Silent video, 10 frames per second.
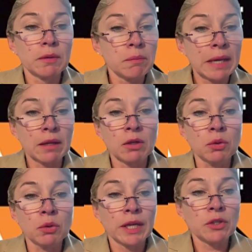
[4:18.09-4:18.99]

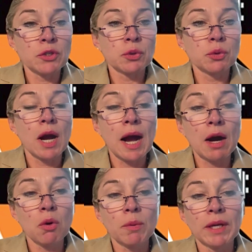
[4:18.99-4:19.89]
look into
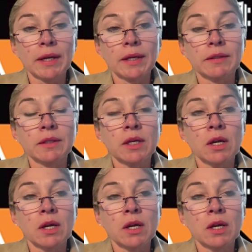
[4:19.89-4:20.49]
how we can